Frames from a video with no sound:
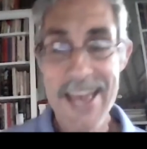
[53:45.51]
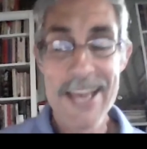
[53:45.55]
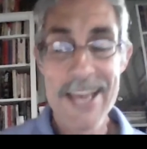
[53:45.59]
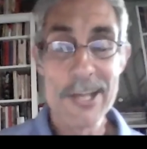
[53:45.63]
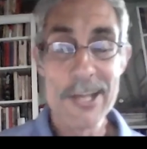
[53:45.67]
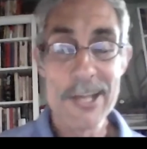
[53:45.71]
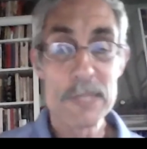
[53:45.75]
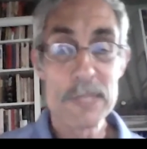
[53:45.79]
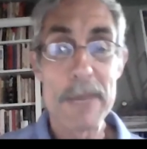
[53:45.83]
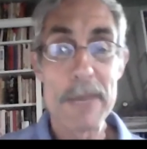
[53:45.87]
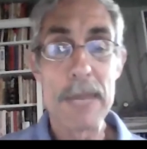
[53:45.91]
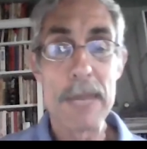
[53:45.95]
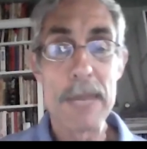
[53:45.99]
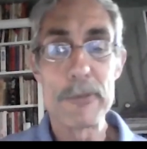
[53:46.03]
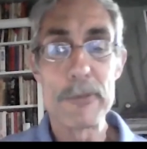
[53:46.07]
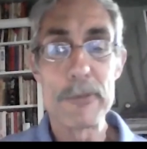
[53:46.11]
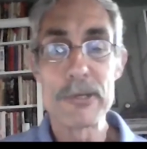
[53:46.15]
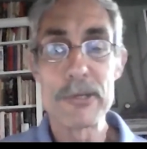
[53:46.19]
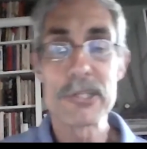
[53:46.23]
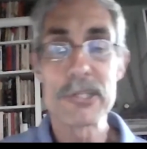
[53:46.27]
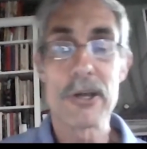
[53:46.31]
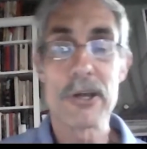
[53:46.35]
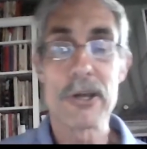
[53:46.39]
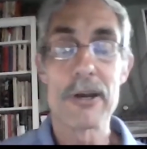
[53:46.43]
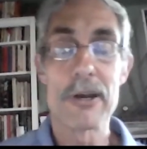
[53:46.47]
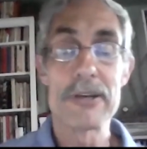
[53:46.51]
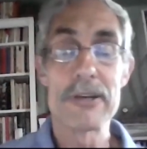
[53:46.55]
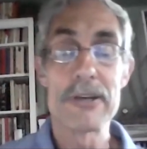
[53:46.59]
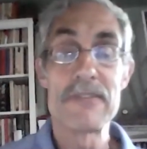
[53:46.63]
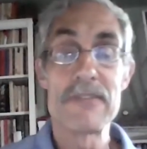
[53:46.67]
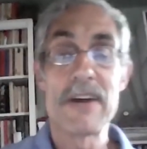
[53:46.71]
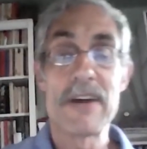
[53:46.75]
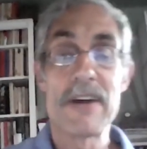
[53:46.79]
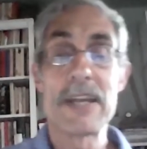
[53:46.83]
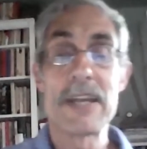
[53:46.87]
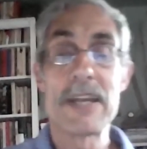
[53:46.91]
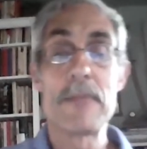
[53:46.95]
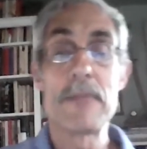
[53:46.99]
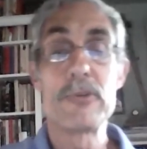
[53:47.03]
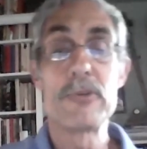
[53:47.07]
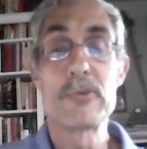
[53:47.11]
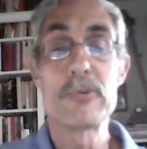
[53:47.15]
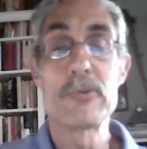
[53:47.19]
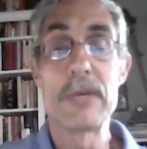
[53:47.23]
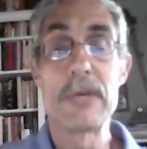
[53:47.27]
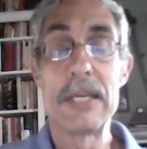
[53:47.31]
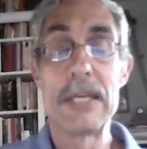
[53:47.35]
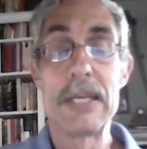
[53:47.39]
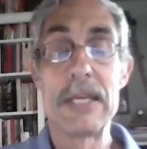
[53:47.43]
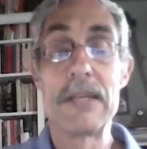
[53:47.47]
His papers are divided
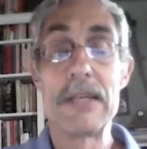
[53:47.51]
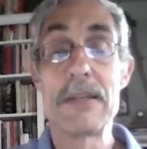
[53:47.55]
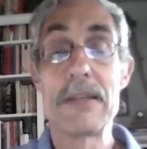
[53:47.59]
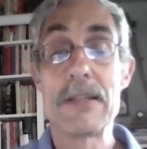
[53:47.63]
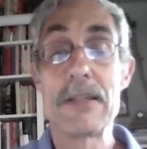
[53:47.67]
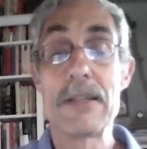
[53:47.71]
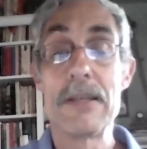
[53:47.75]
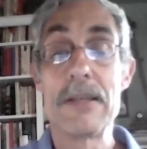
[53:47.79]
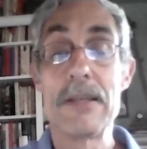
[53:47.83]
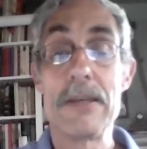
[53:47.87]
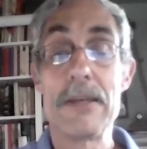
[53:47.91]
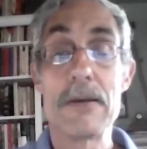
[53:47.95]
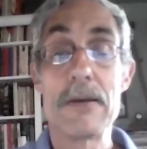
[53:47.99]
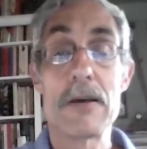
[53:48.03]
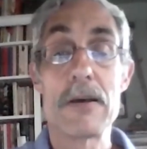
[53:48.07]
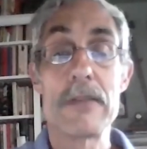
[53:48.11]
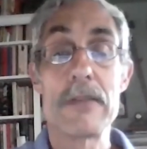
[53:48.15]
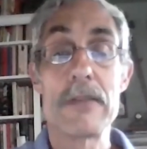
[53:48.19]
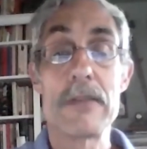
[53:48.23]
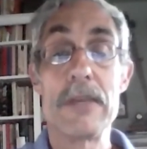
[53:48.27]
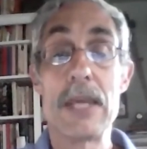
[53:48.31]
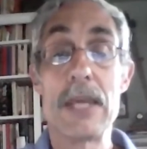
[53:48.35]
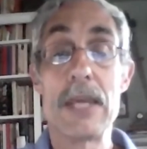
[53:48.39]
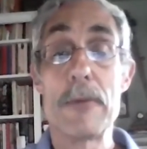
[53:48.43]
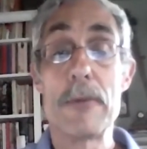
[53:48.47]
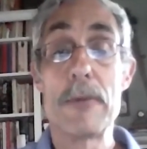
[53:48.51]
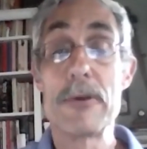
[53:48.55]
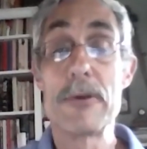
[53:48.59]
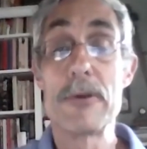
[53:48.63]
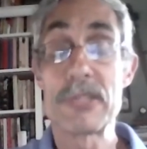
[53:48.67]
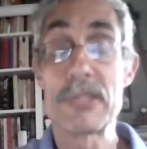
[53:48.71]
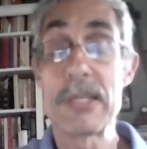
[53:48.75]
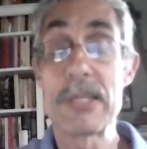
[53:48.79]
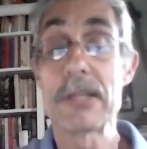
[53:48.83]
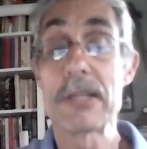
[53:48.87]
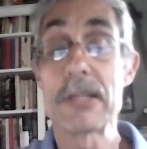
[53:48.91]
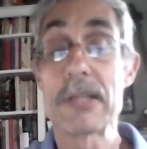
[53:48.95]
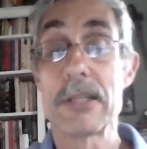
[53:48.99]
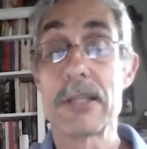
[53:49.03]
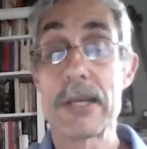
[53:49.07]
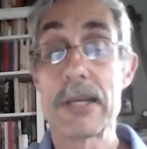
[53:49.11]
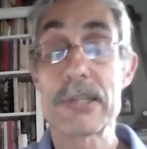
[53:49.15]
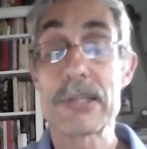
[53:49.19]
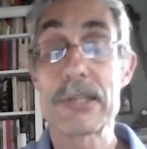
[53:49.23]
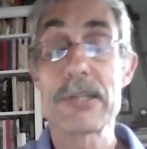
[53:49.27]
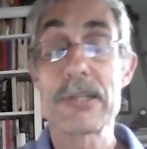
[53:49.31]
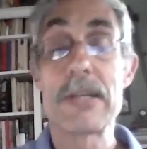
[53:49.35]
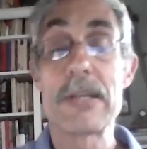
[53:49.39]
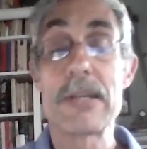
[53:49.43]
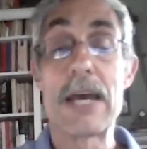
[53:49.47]
between the, the M O C
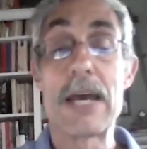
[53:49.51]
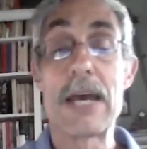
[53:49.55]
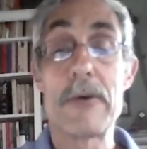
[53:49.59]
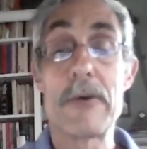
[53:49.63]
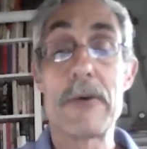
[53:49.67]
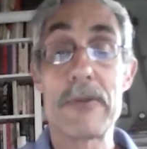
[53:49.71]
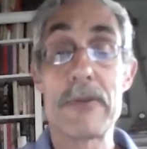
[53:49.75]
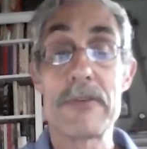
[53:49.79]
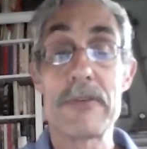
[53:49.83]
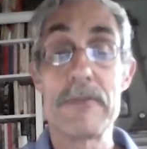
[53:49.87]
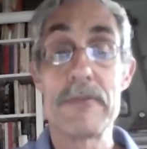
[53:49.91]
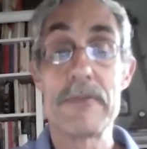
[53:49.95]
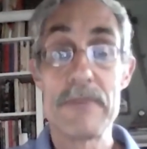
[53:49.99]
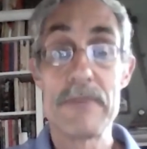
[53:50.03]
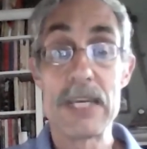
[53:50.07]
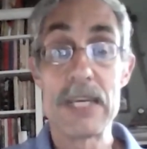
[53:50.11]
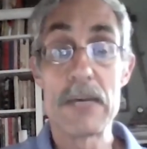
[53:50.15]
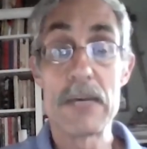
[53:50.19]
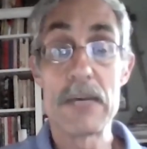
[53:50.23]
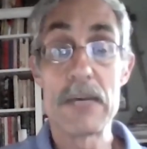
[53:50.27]
collection, now at the V